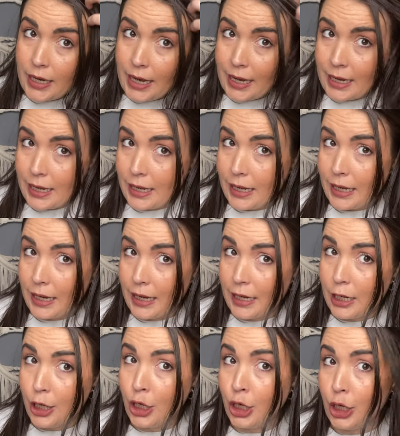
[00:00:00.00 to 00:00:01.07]
and
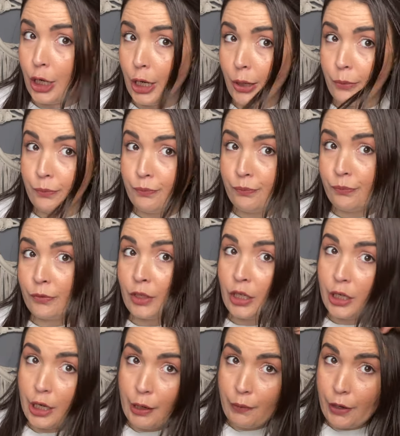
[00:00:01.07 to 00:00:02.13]
no,
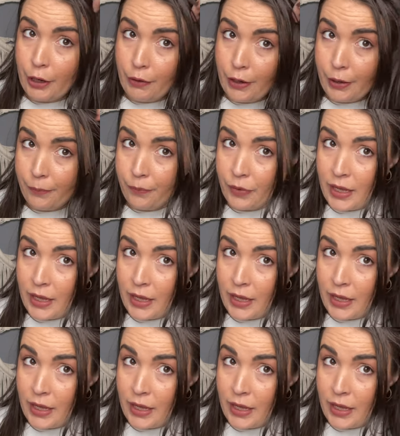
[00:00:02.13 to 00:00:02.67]
no, no, no.